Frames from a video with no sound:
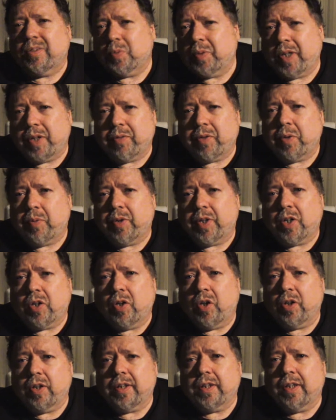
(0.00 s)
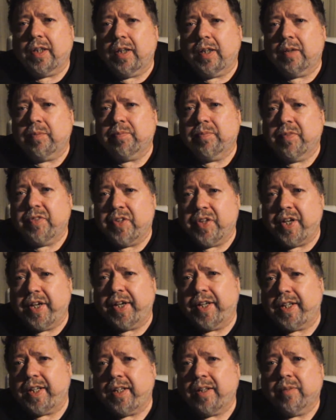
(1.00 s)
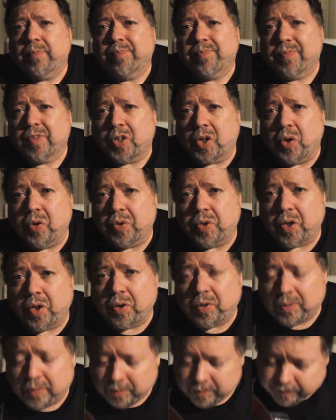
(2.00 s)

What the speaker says: whatever you want to call it. Nutty, cocoa.